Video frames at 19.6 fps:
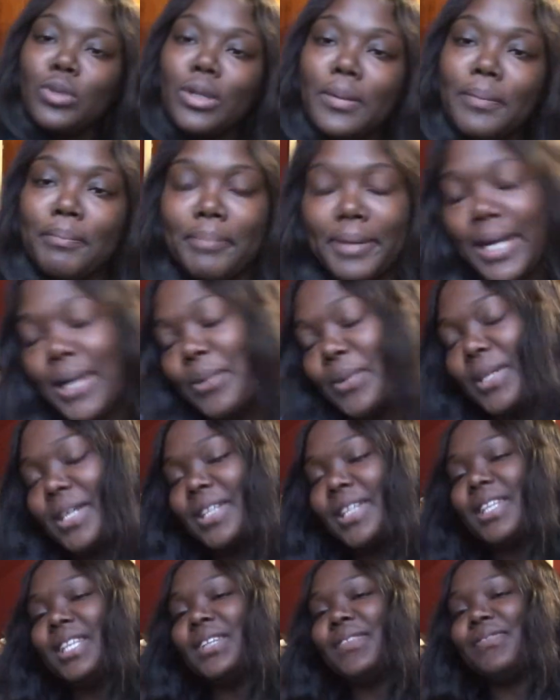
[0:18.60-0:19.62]
We back with
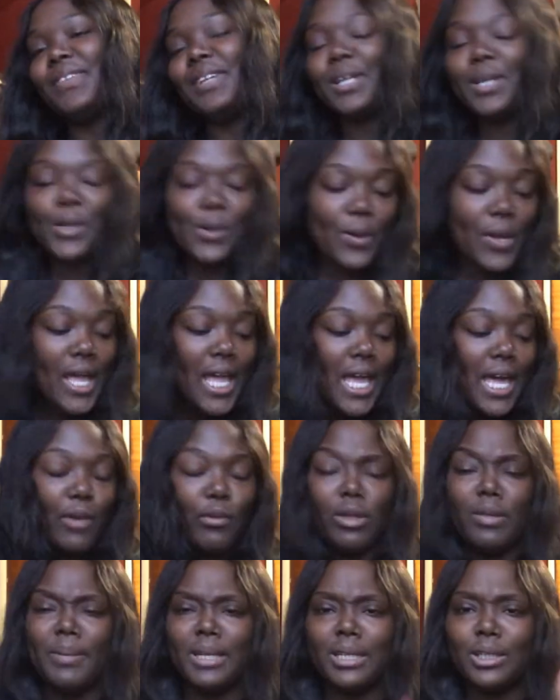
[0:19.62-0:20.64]
another video. And
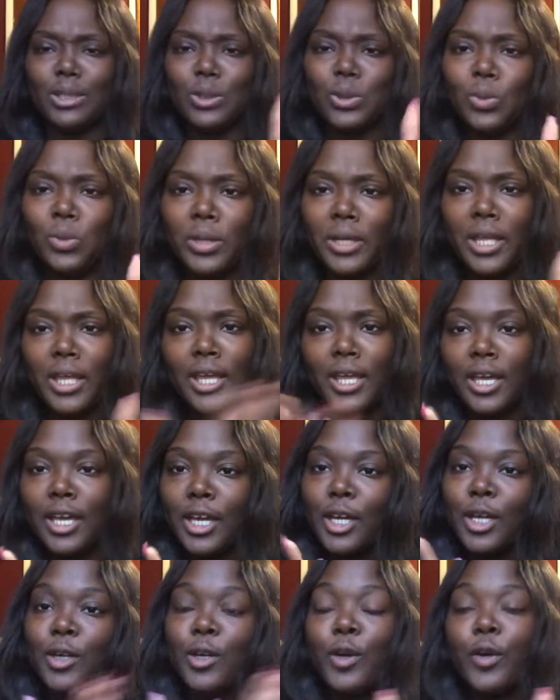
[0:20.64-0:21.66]
we about to do a
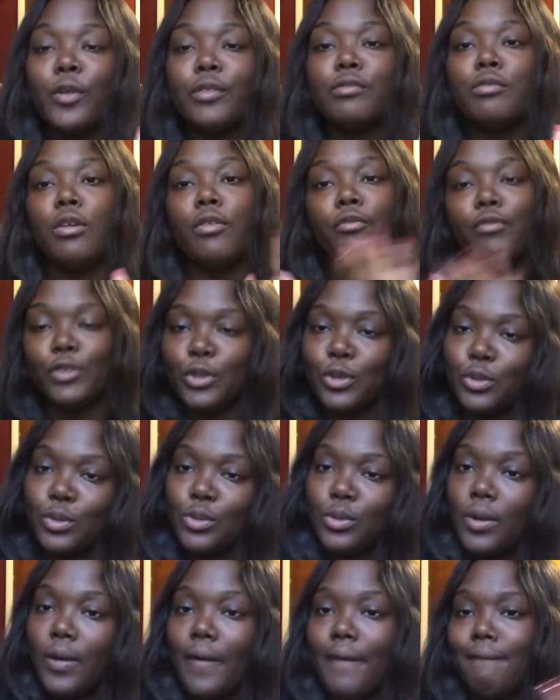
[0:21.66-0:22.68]
hair
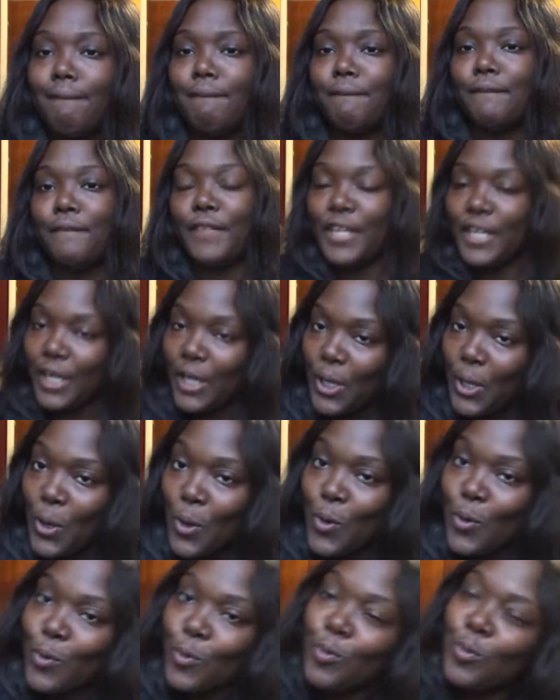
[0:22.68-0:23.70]
review
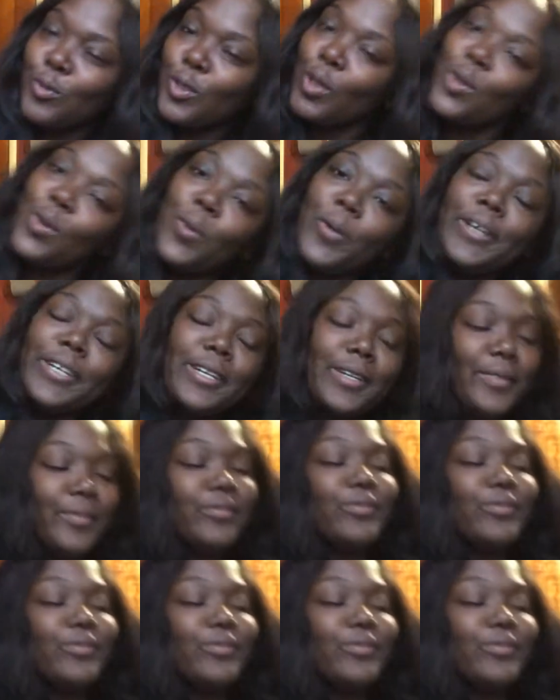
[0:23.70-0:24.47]
video. Real quick.